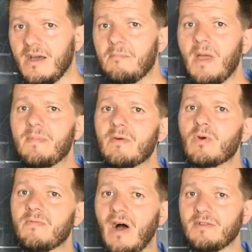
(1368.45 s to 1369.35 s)
maybe
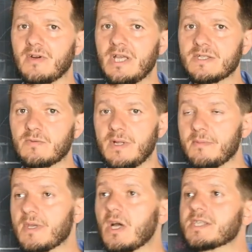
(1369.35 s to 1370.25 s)
with other instruments,
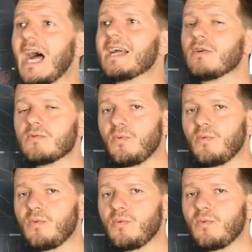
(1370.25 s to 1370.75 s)
because I don't